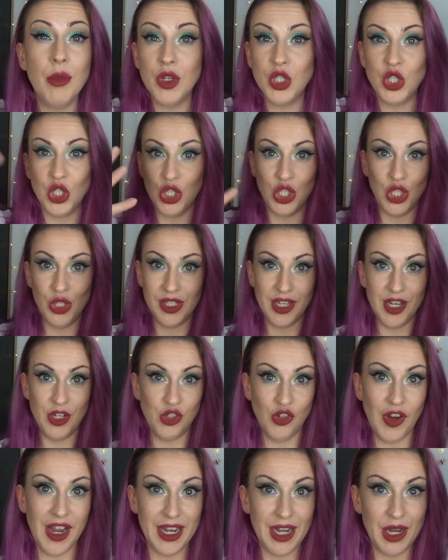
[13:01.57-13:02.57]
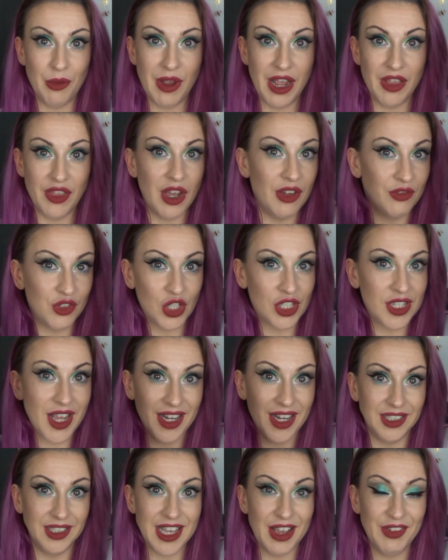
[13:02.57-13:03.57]
just using it dry anyway, that I've just
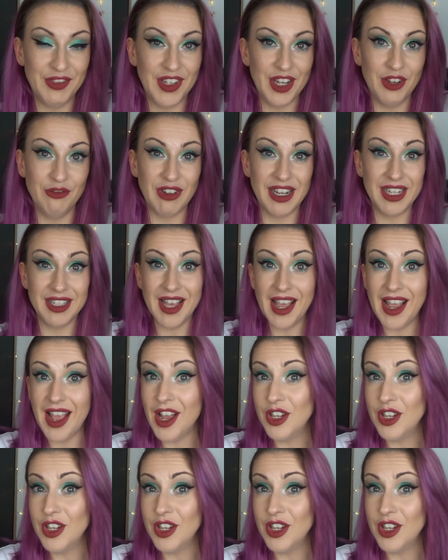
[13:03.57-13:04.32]
left it really